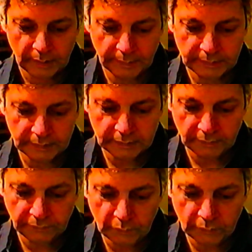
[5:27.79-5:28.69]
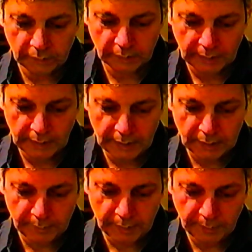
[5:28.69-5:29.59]
Number 64.
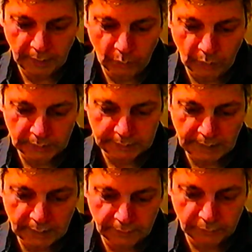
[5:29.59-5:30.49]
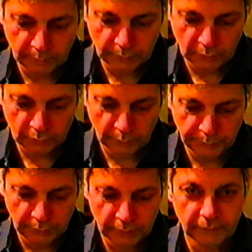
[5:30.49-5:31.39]
Enemy may want data from your
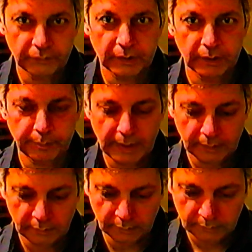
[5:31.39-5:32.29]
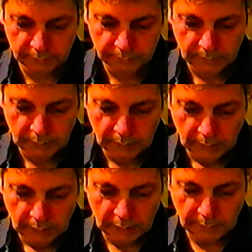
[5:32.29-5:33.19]
computer very badly.
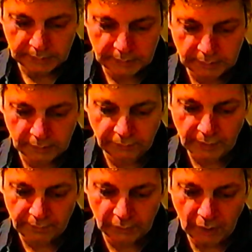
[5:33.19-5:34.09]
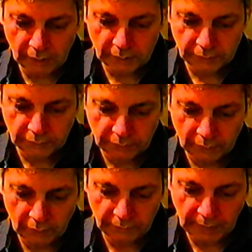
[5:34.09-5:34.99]
Number 65. Knowledge
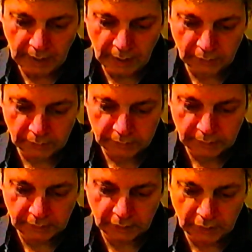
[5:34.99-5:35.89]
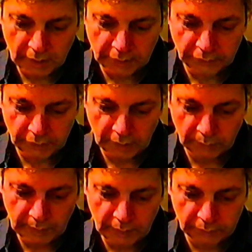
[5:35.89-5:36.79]
of how the technology
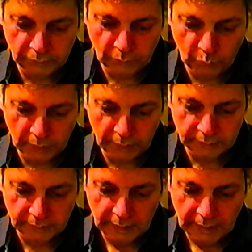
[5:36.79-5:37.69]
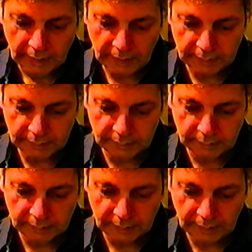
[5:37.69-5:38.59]
around you works and,
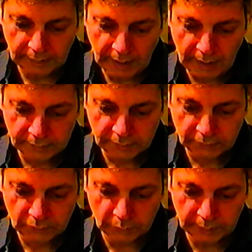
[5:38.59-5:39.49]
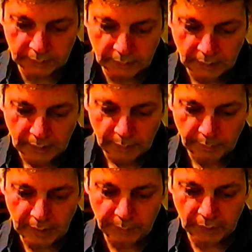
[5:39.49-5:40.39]
and access to it
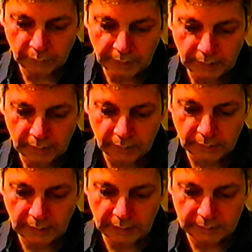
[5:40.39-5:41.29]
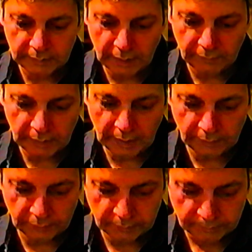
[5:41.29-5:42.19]
may be critical and save
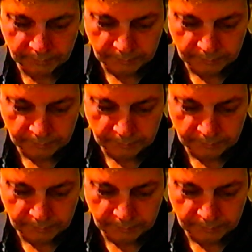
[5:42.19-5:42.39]
lives.